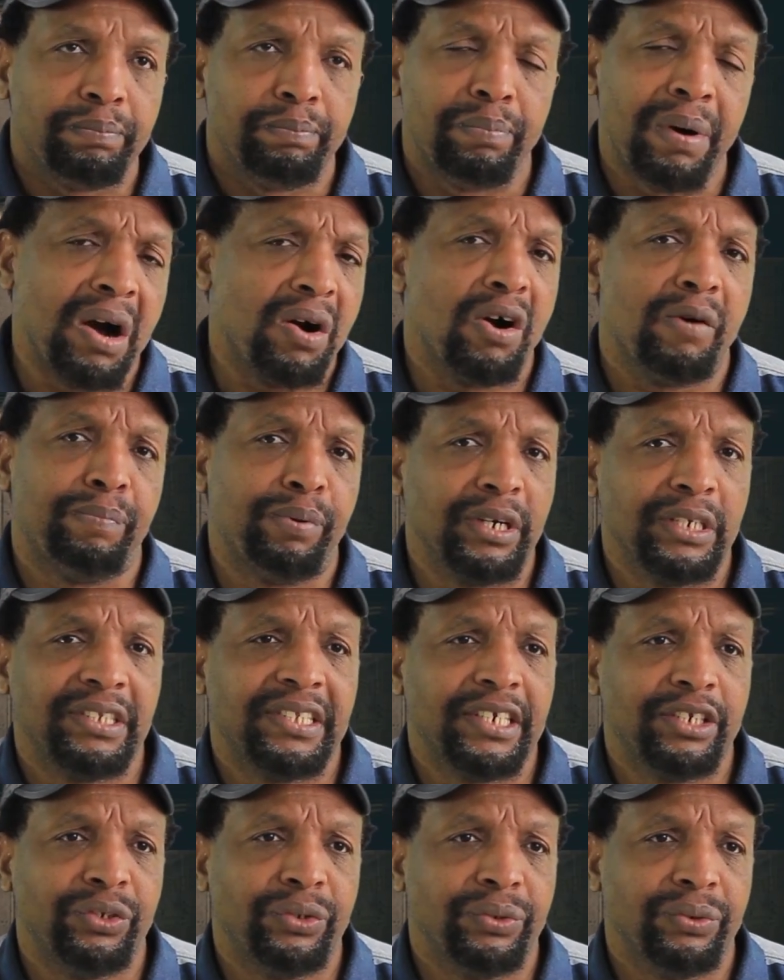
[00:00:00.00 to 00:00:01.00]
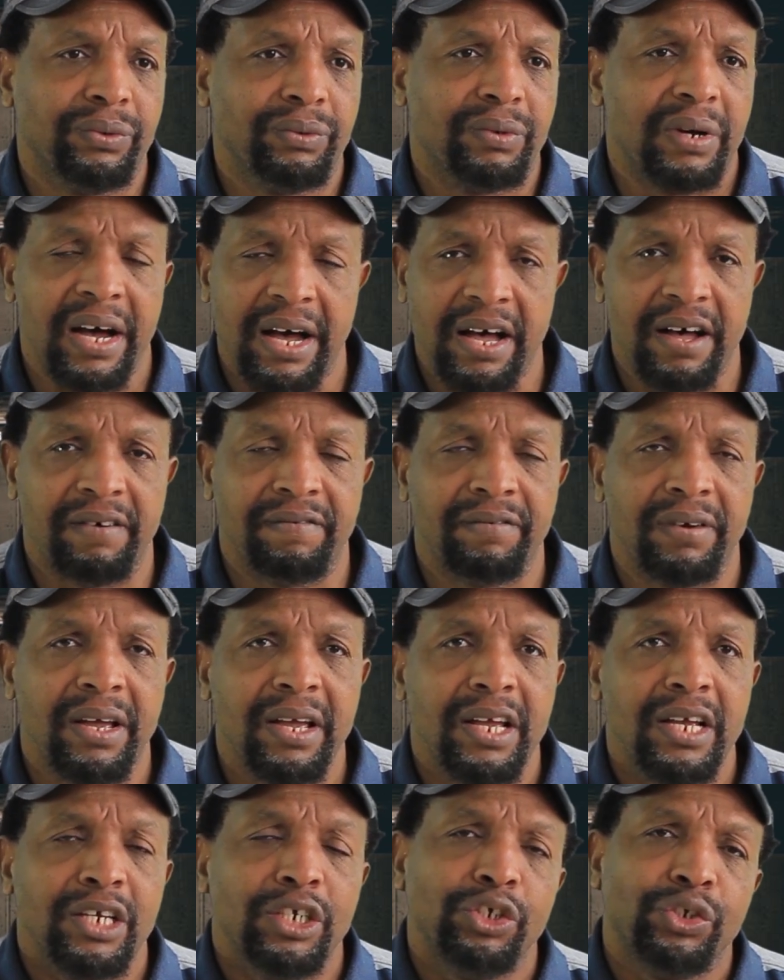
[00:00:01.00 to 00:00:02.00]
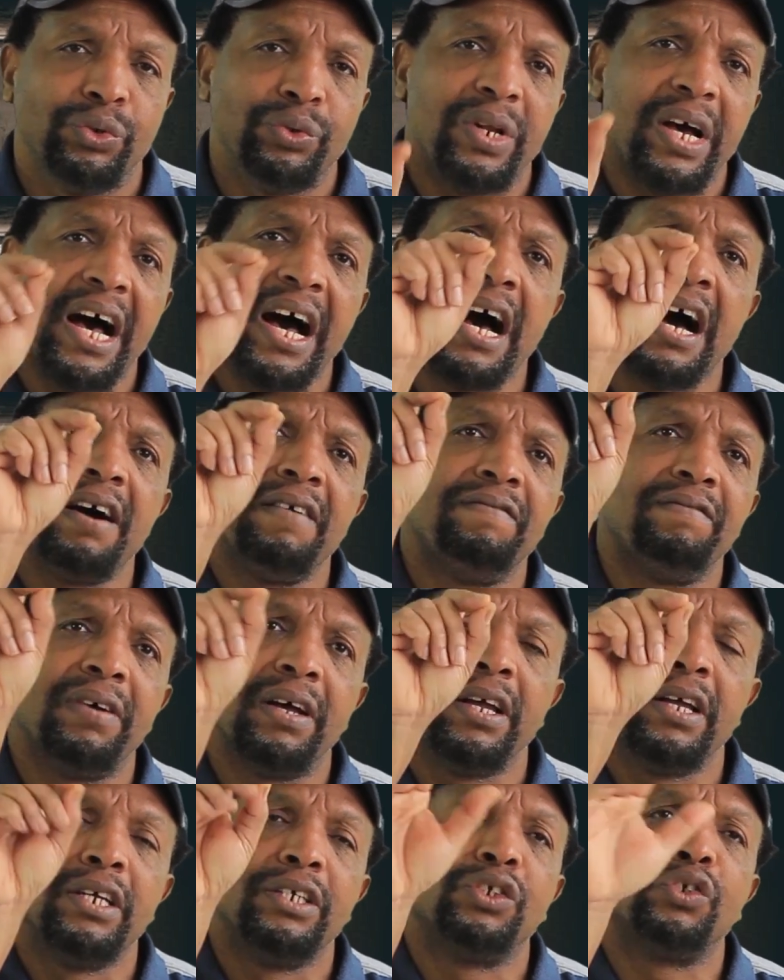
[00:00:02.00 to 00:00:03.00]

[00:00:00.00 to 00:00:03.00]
PowerPoint that you have should have